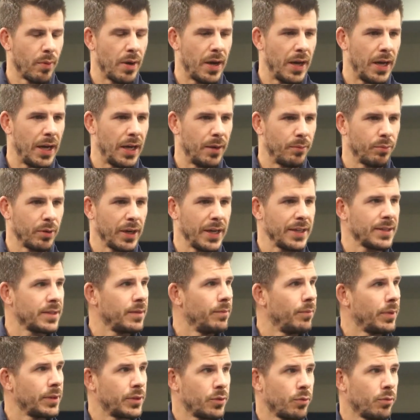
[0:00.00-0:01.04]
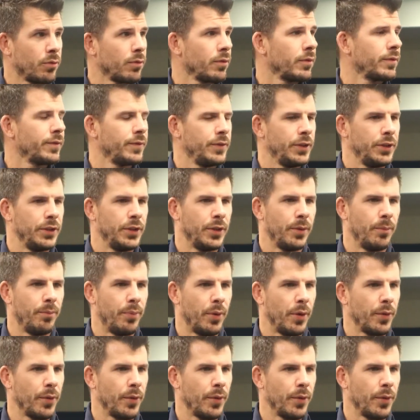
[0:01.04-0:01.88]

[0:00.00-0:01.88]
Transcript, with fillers: uh, Branson You know, yeah.